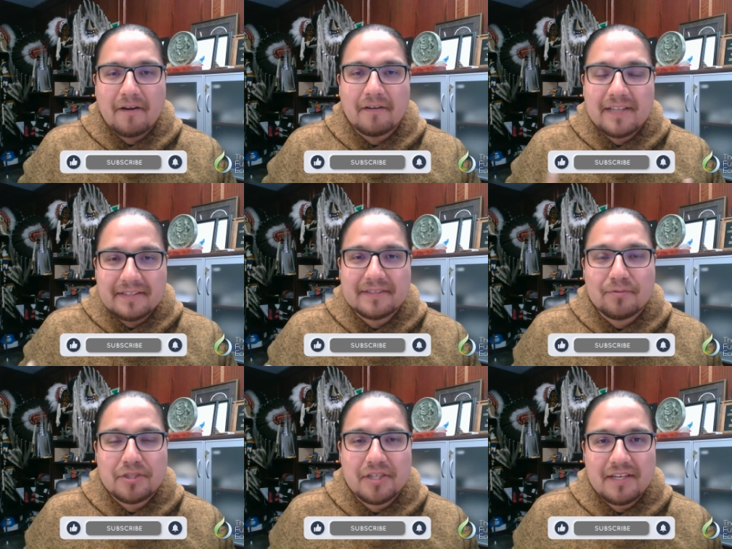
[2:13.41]
Heartland
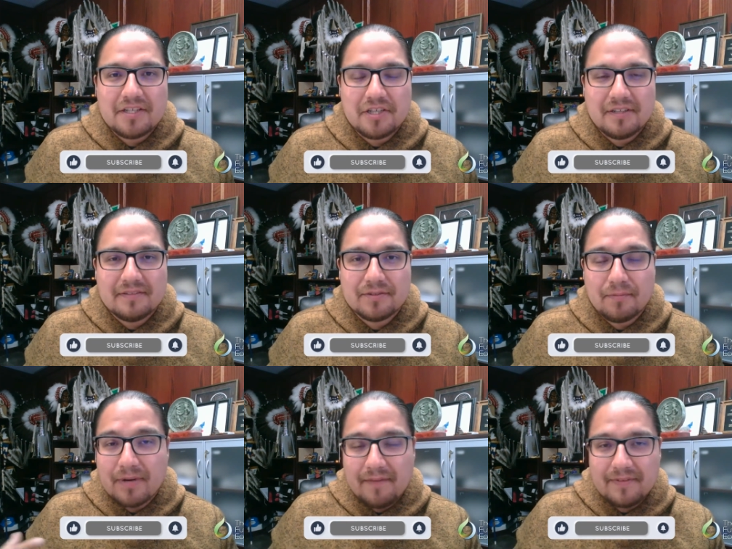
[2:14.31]
Association, so
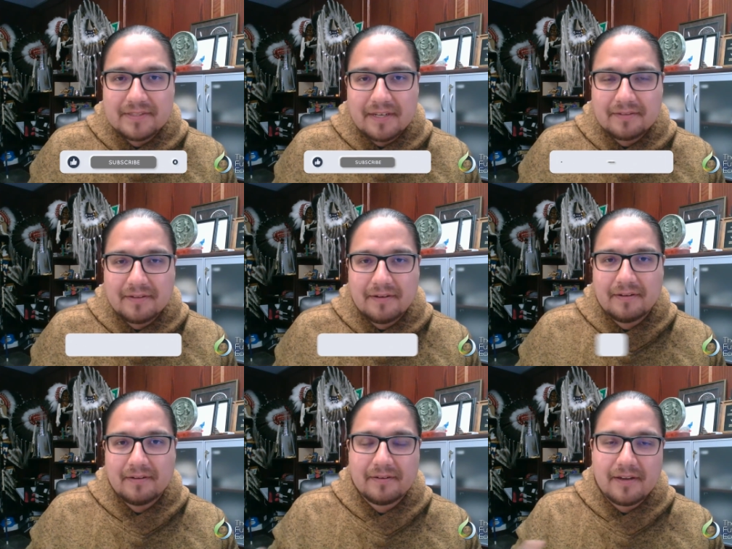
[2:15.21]
private
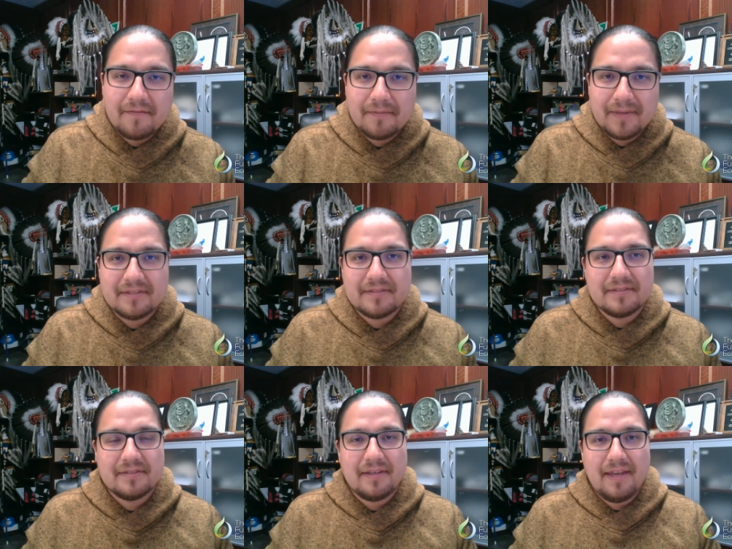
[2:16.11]
sector, government,
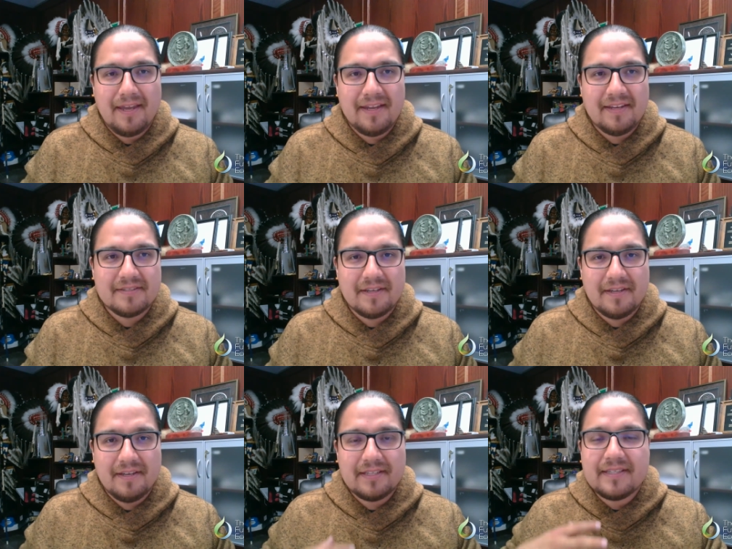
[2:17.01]
and
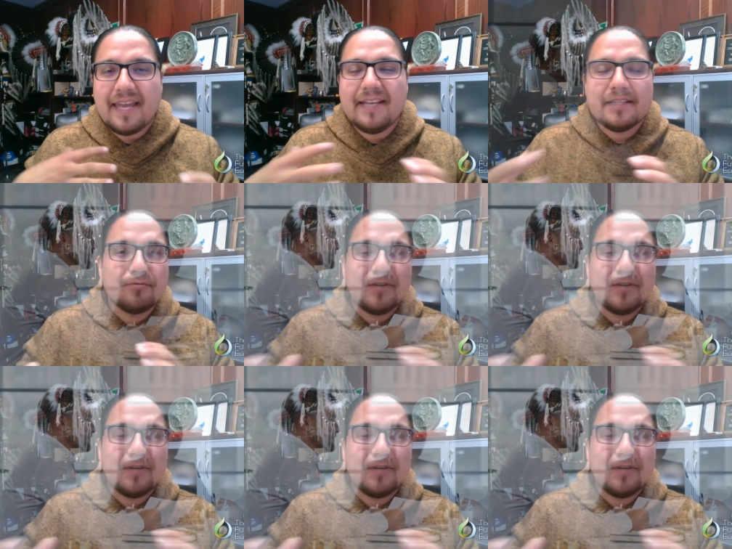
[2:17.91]
uh, it takes